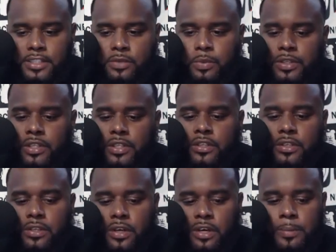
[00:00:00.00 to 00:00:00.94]
Just wanted to
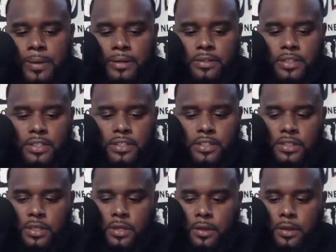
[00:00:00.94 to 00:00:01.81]
talk about this,